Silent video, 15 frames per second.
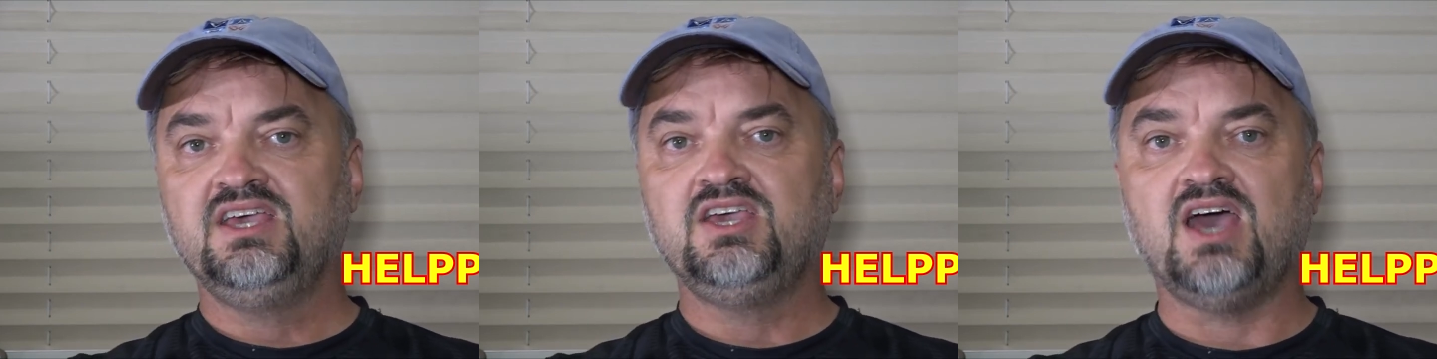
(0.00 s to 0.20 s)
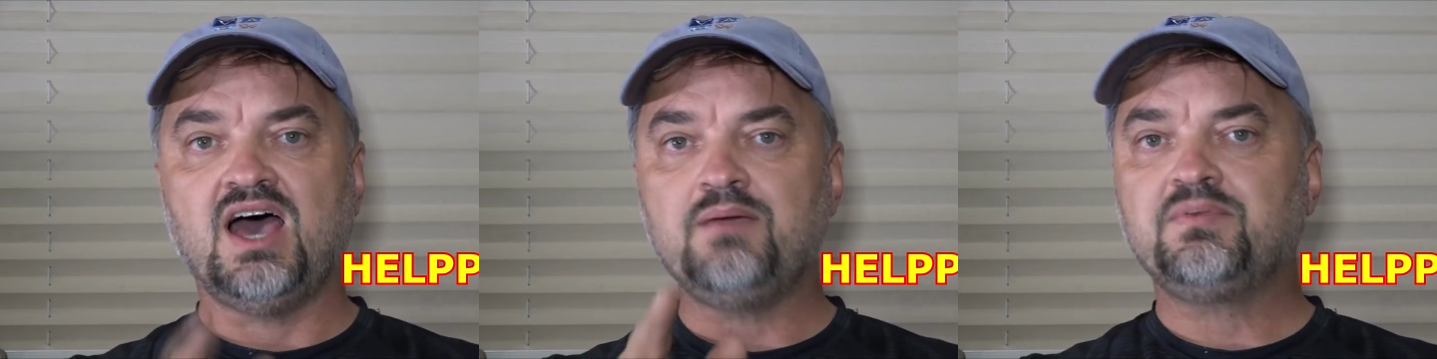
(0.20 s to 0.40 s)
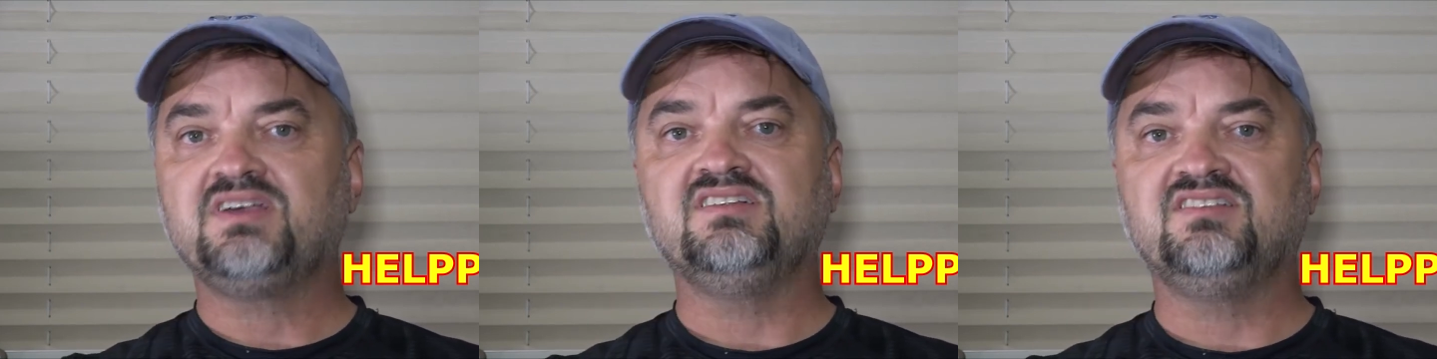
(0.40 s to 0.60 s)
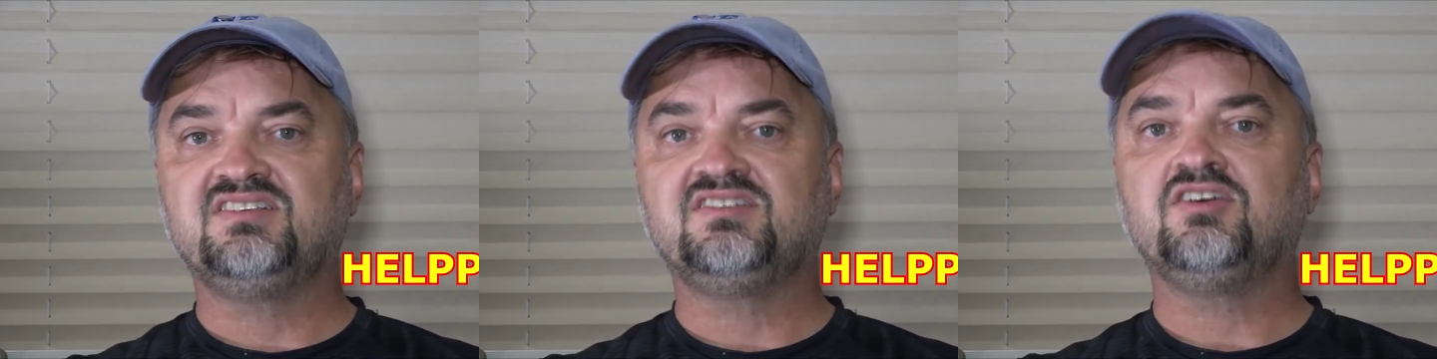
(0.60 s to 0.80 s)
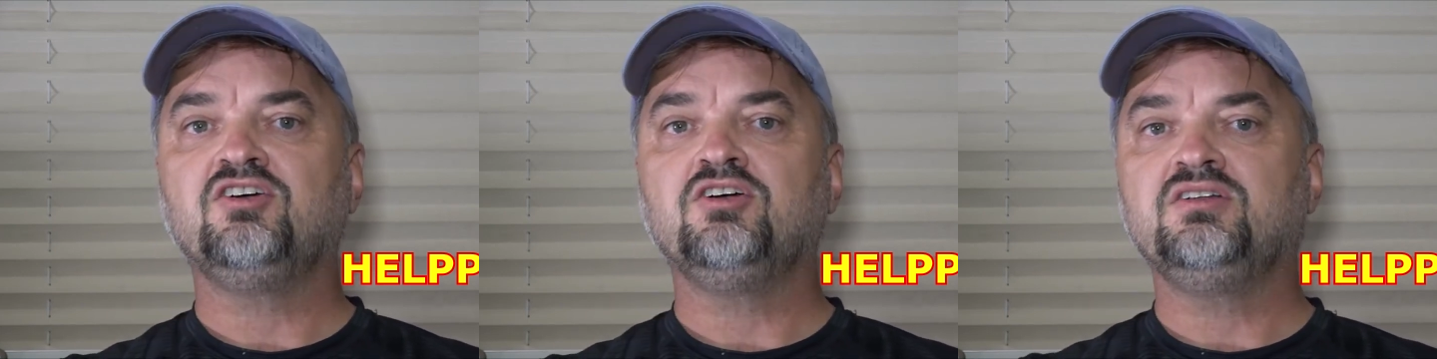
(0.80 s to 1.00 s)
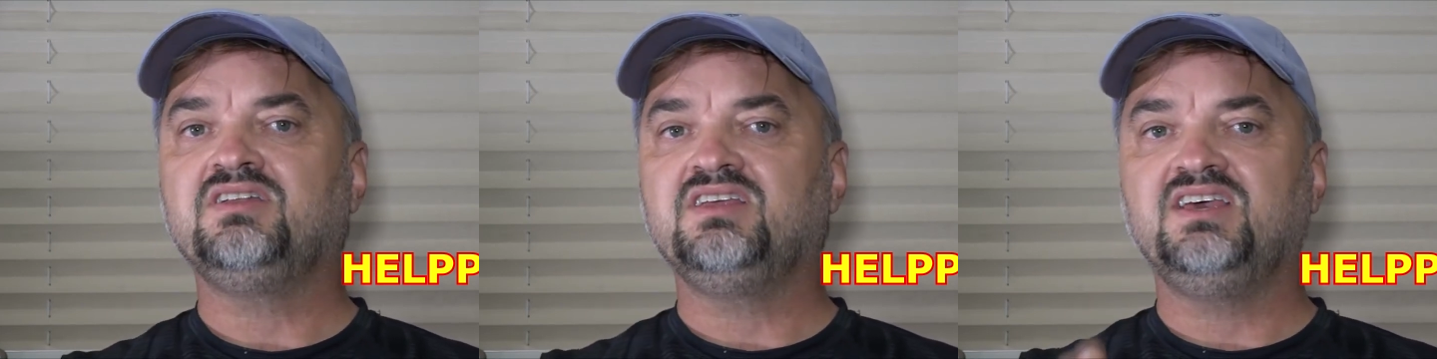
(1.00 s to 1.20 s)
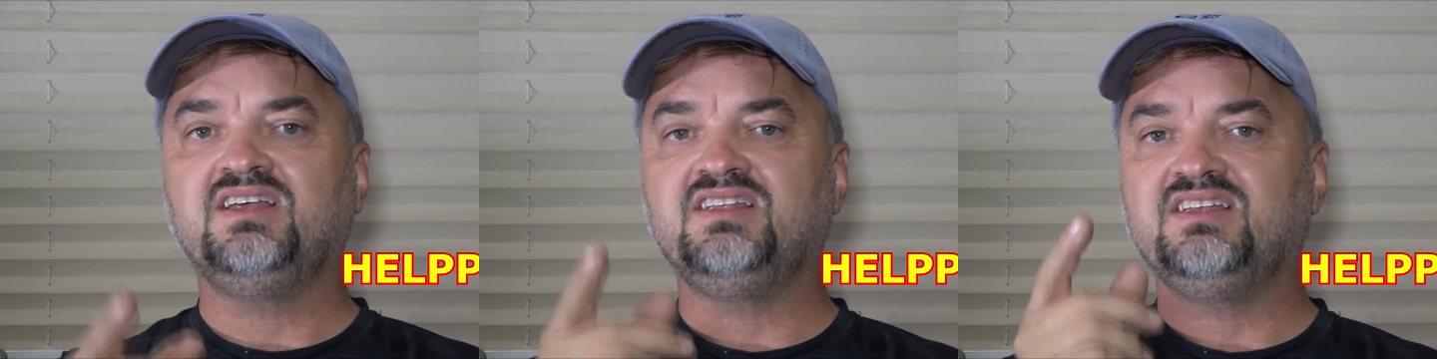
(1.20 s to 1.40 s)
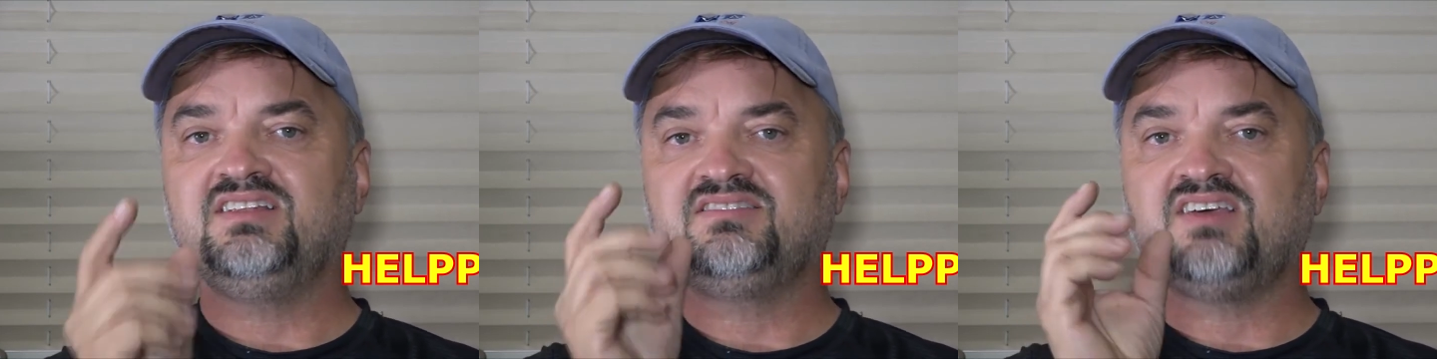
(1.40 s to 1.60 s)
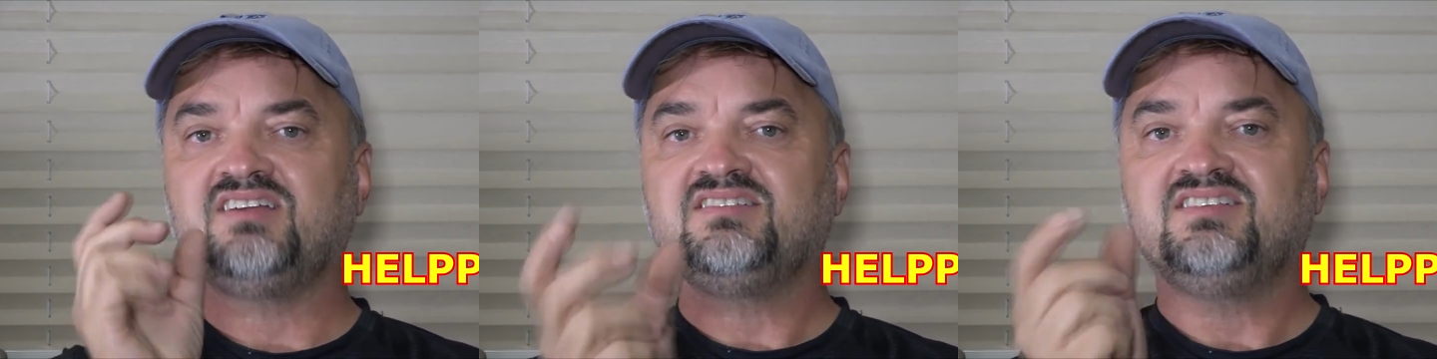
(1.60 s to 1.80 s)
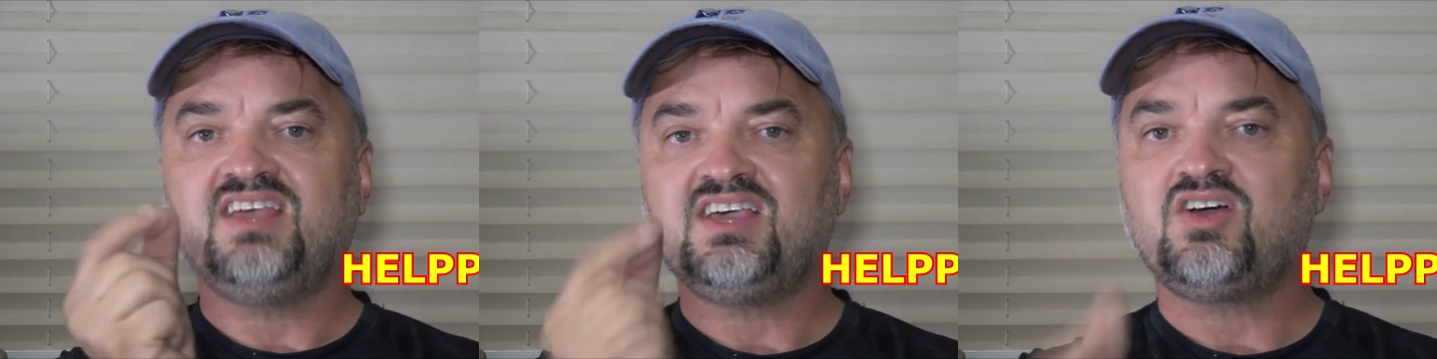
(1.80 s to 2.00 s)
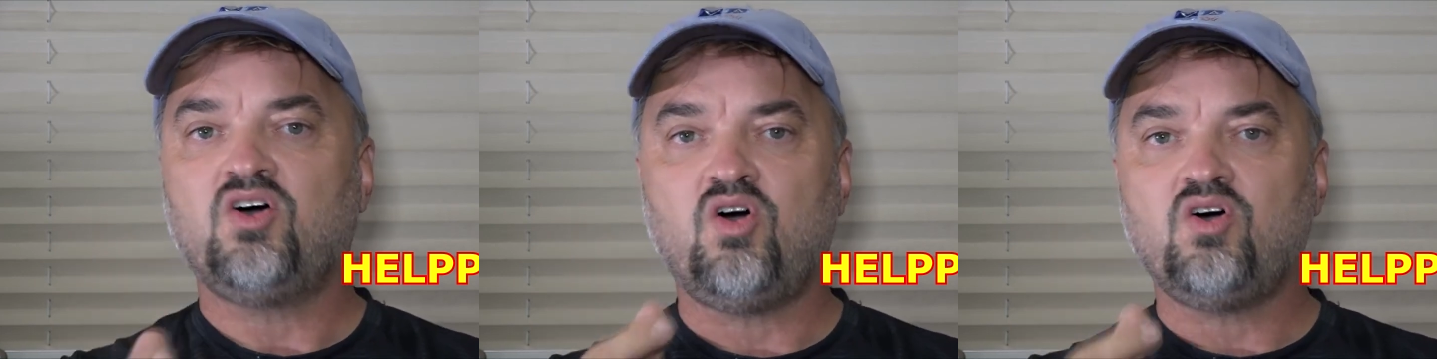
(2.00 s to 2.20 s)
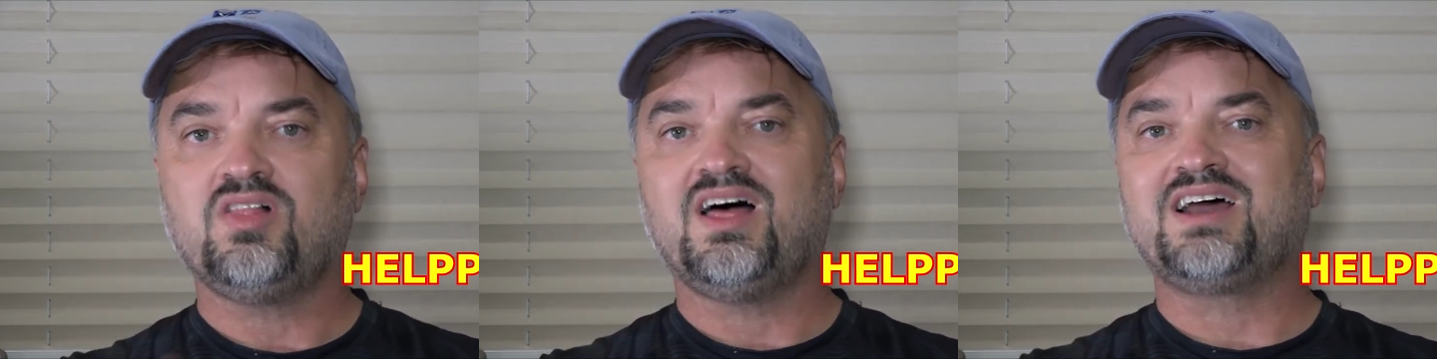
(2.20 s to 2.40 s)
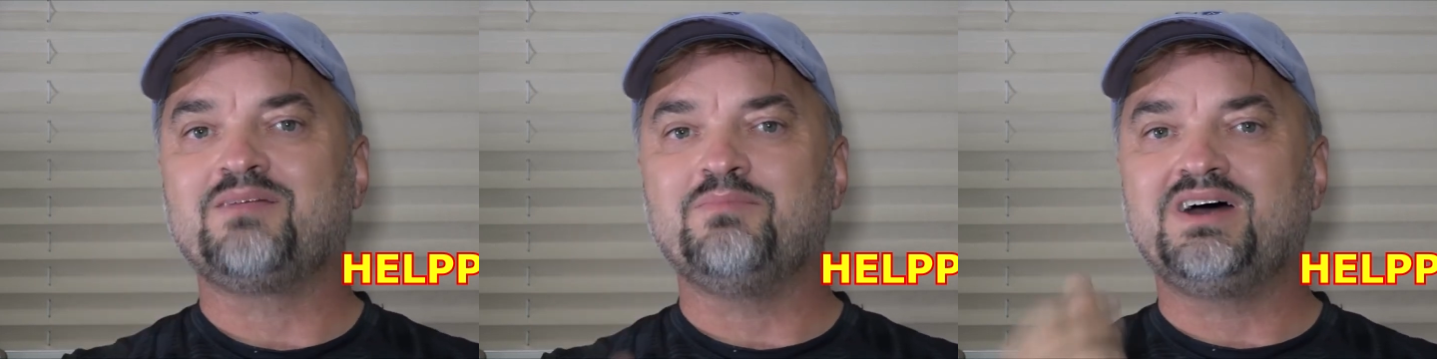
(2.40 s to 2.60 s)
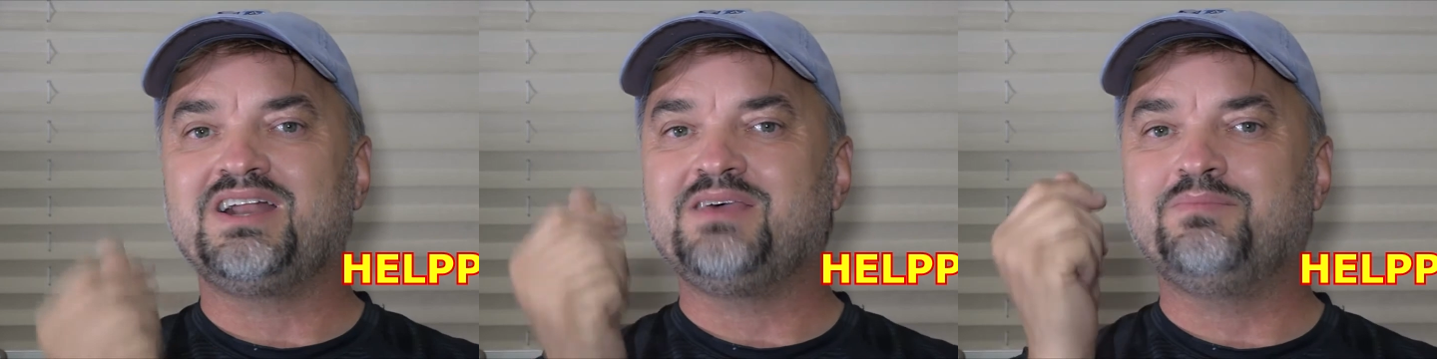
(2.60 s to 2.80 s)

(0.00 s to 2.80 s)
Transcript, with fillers: Yeah, I'm concerned it, it doesn't take a whole lot of money,